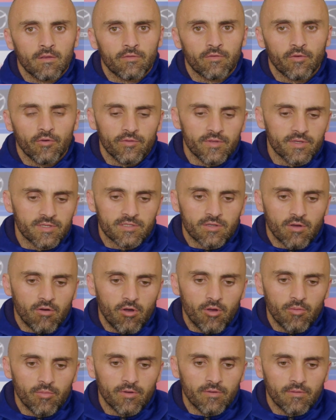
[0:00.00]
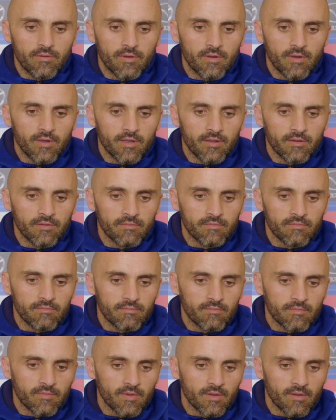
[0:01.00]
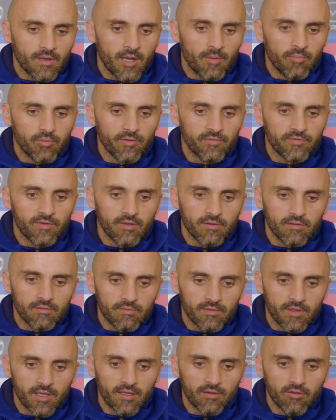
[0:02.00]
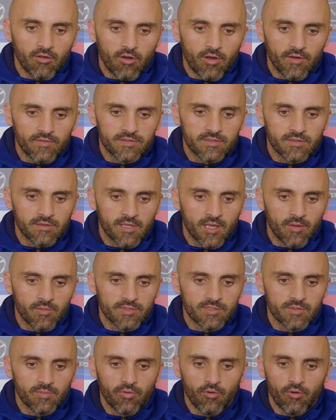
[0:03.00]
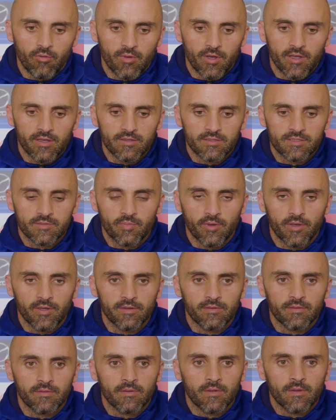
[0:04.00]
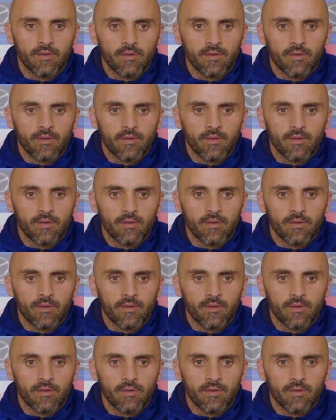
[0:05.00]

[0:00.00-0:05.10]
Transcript: through this time and uplifting their lives to come and support me. It's been